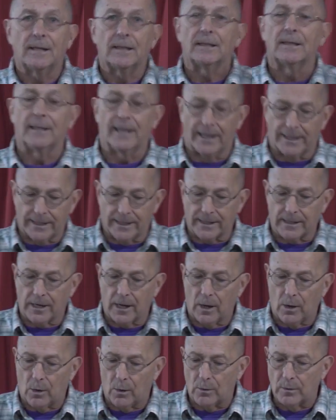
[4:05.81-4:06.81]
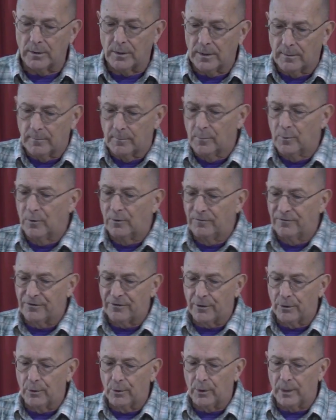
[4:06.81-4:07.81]
let it go, move
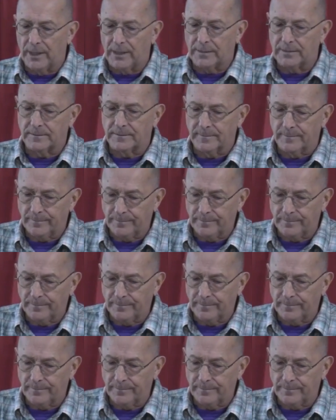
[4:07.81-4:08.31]
through it.